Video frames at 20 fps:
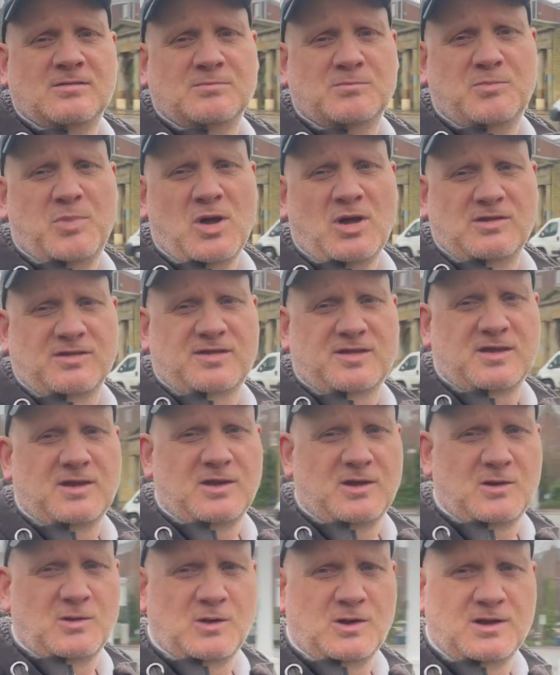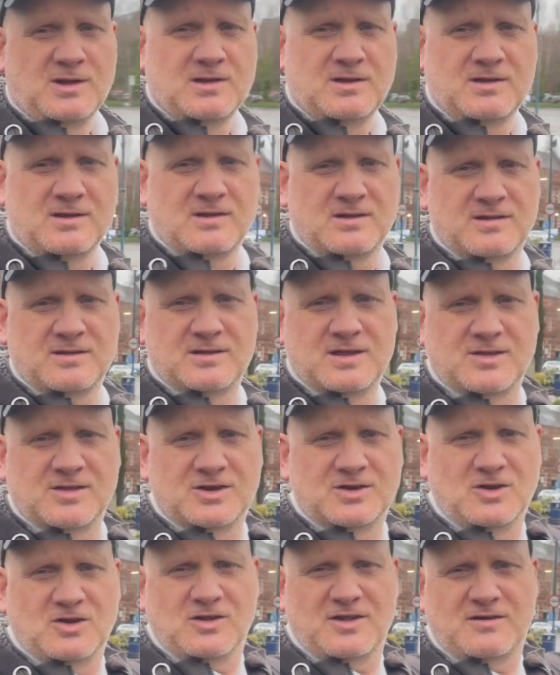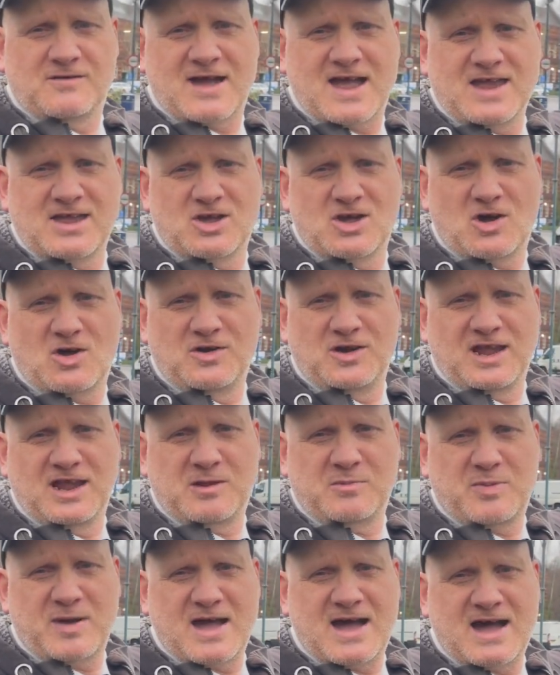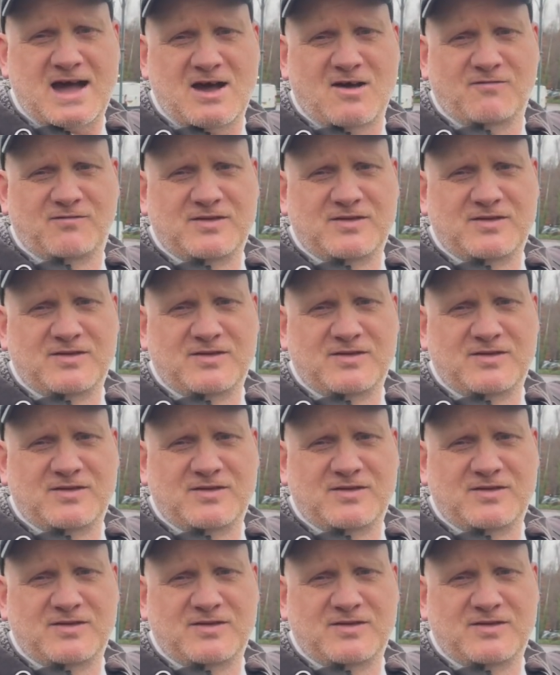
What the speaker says: But there's another iconic part of